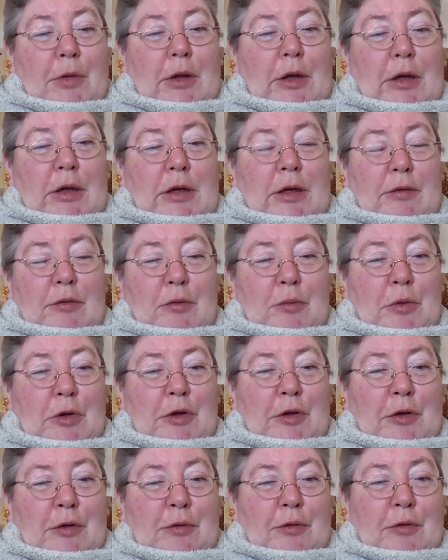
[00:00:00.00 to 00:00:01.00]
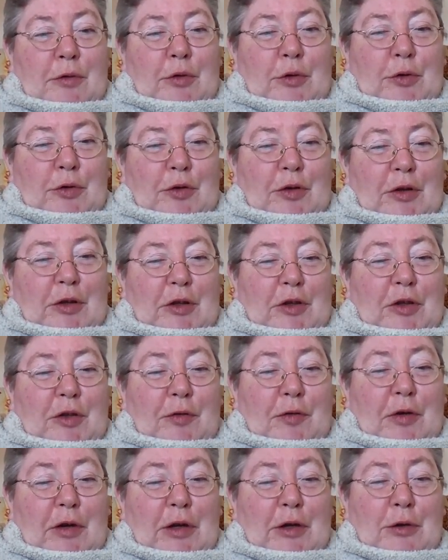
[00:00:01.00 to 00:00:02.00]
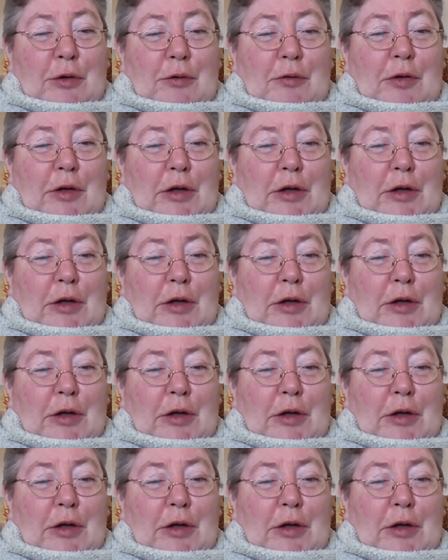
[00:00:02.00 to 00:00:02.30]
I even wondered for a few seconds if I could have